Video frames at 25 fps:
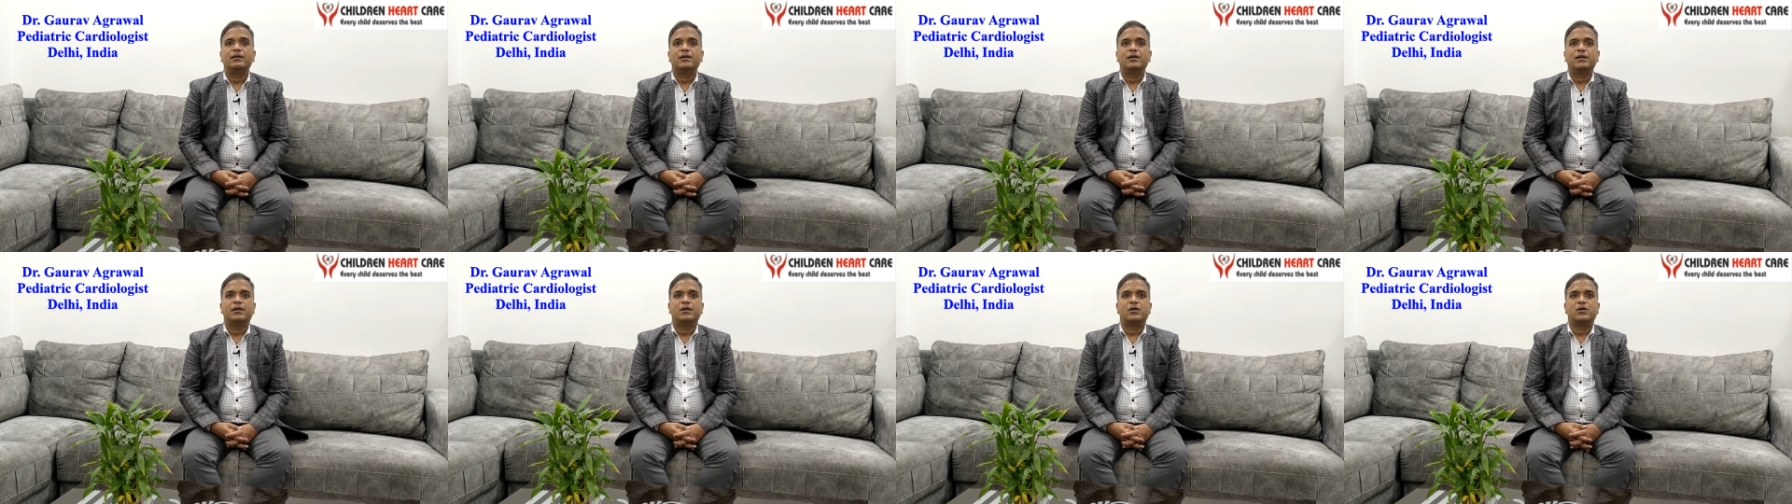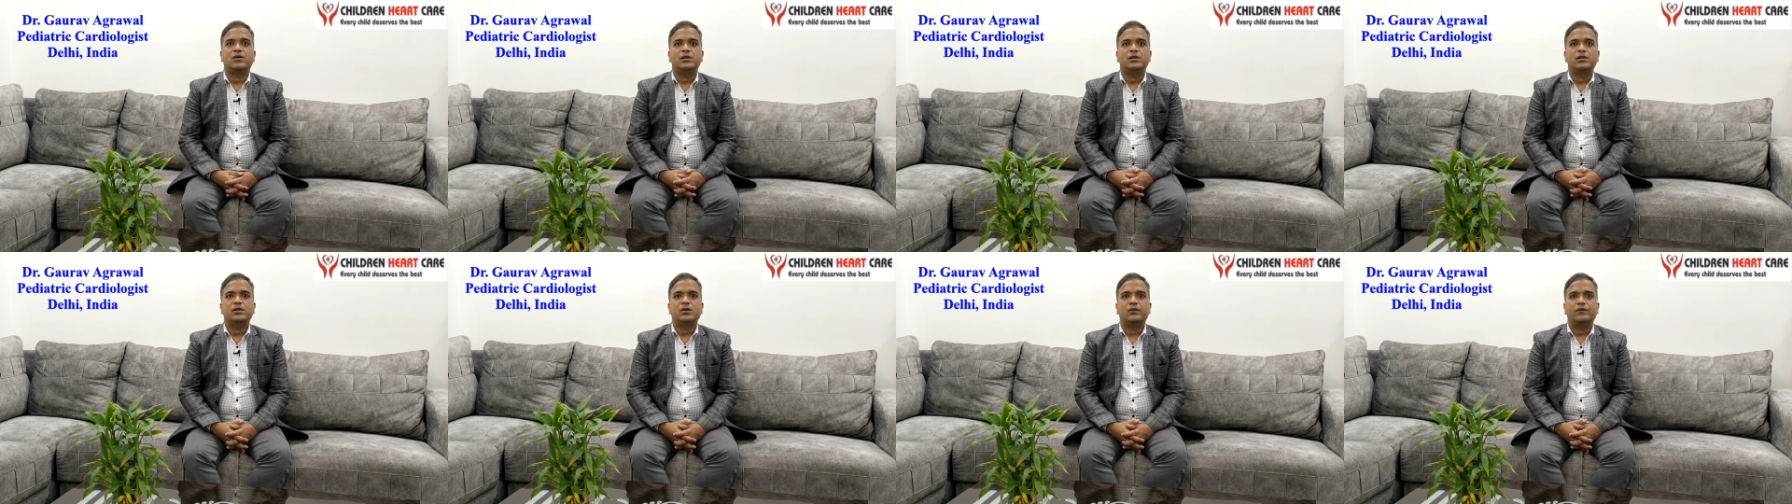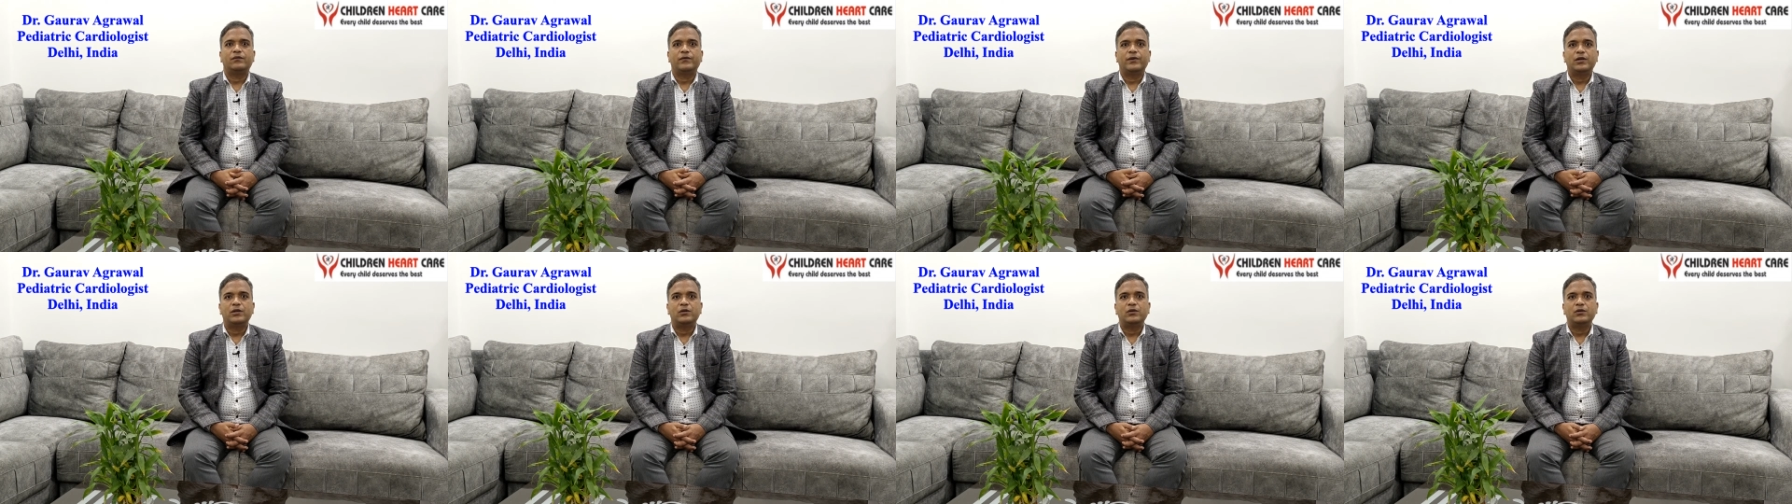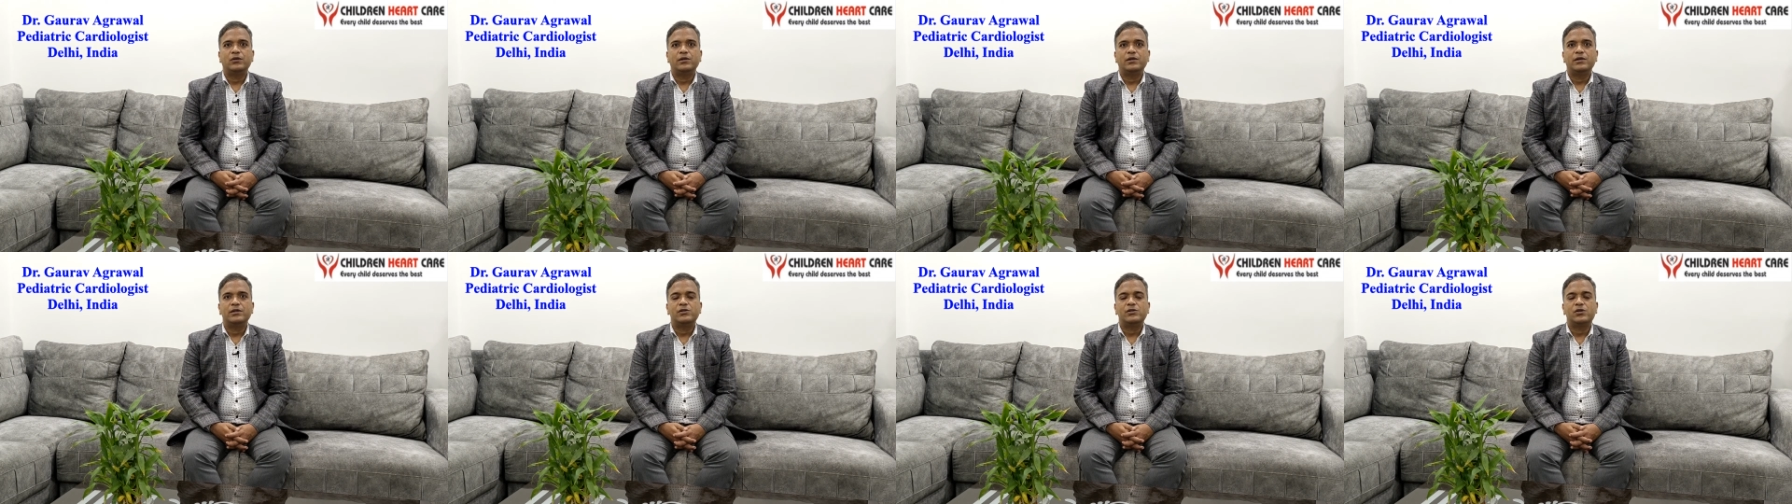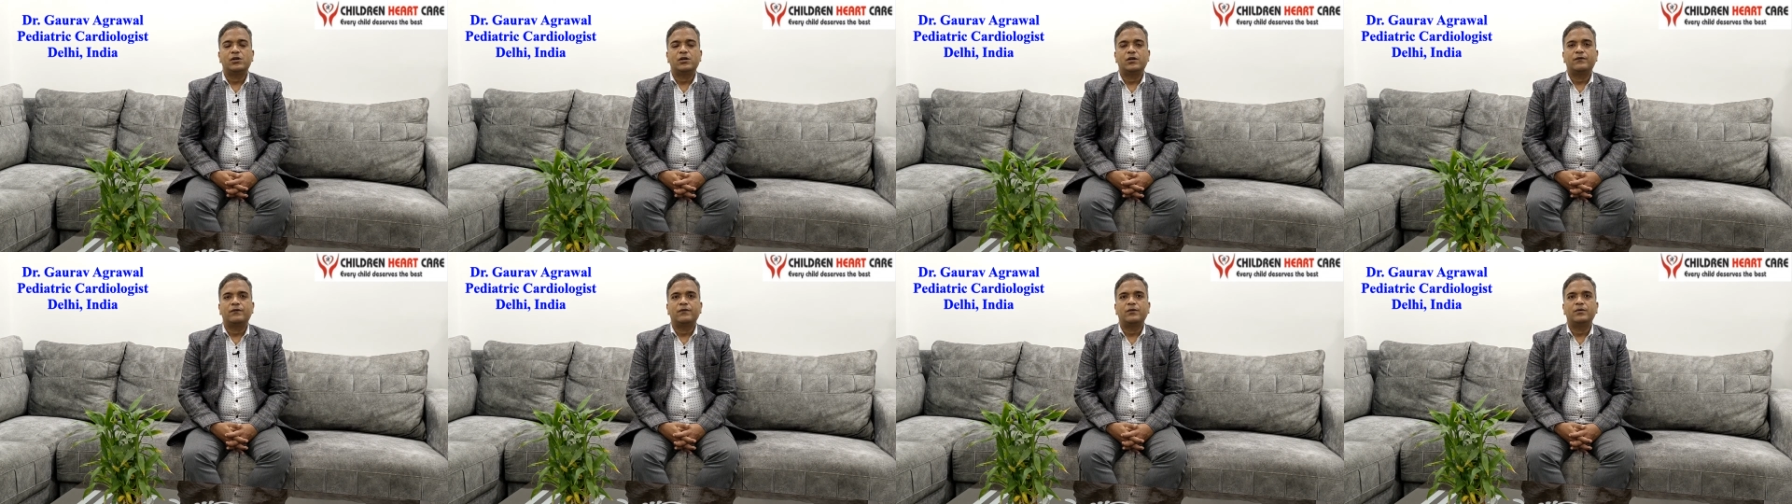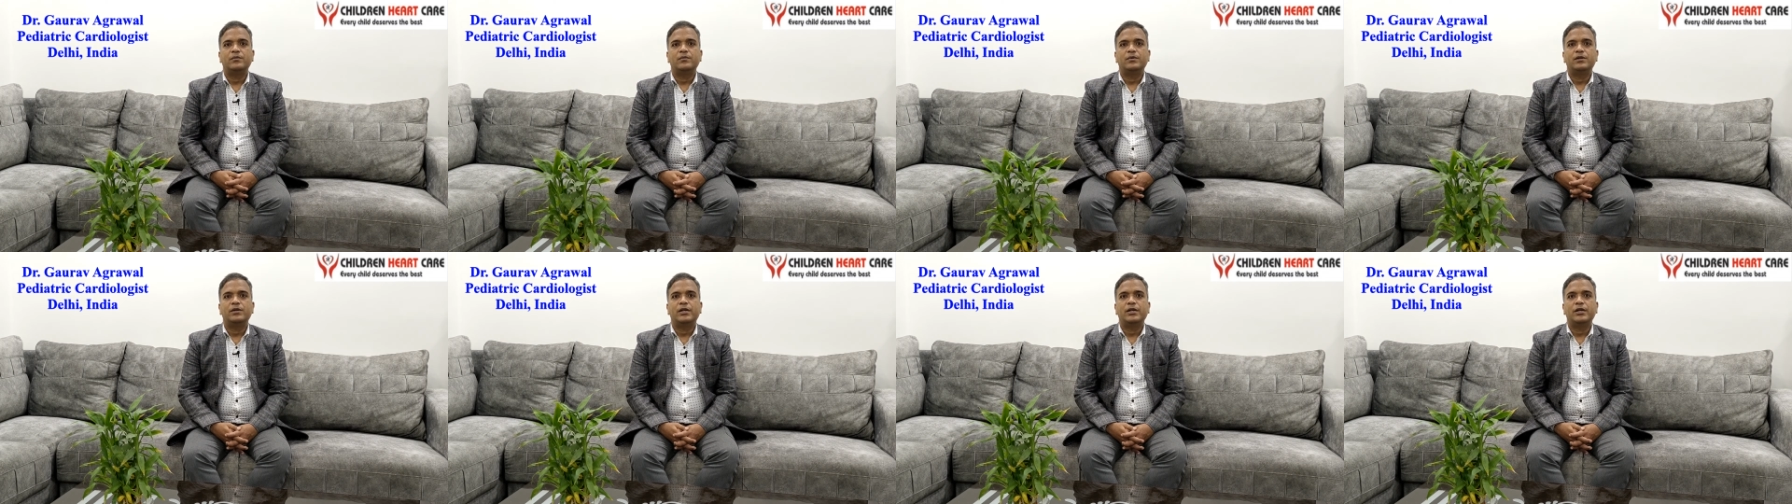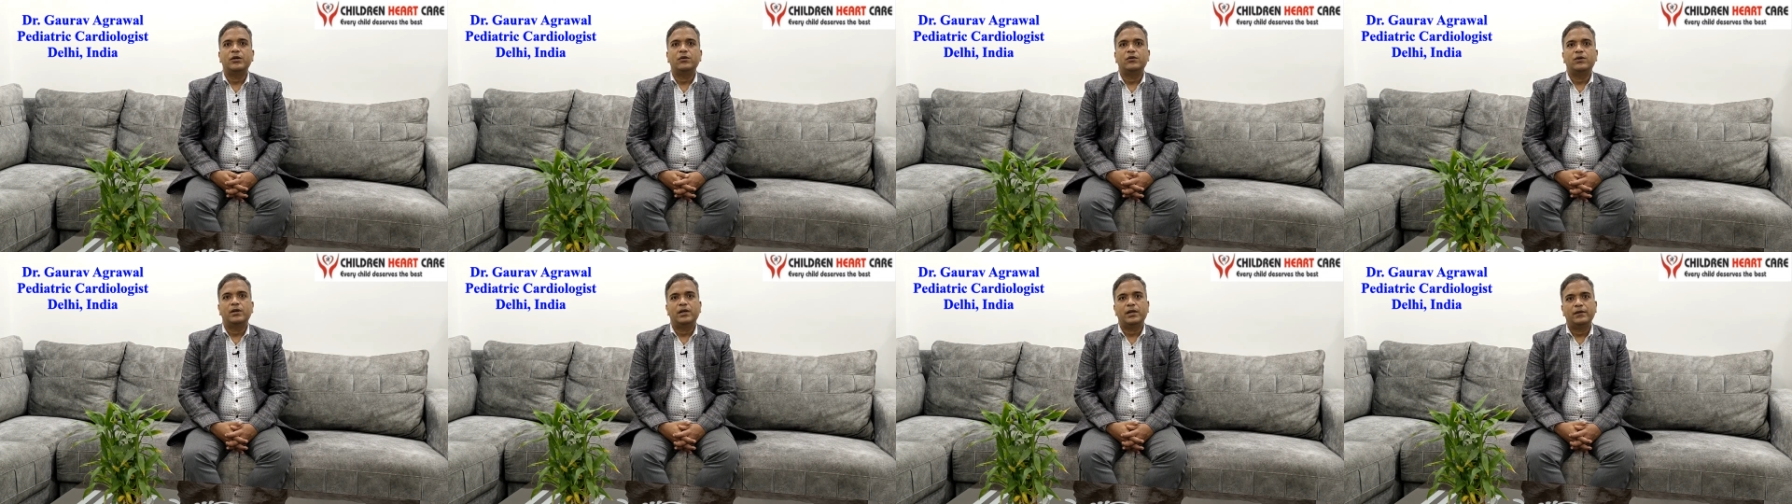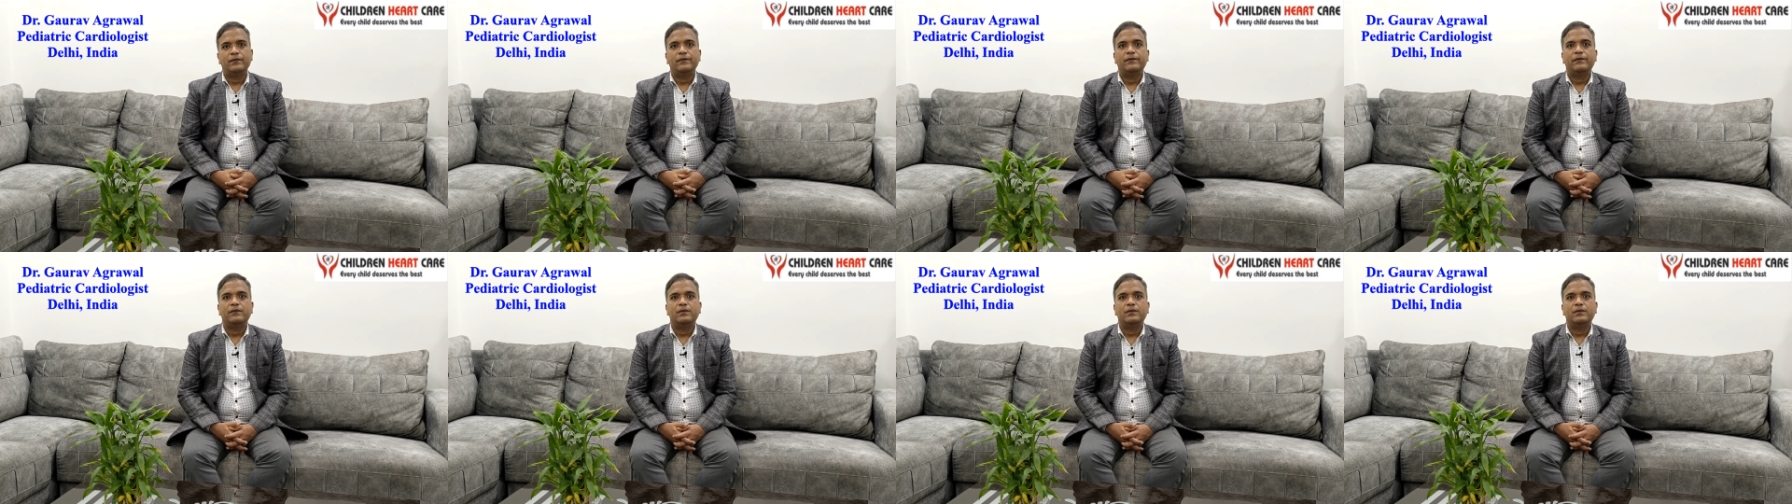tetralogy of Fallot, in short form TOF.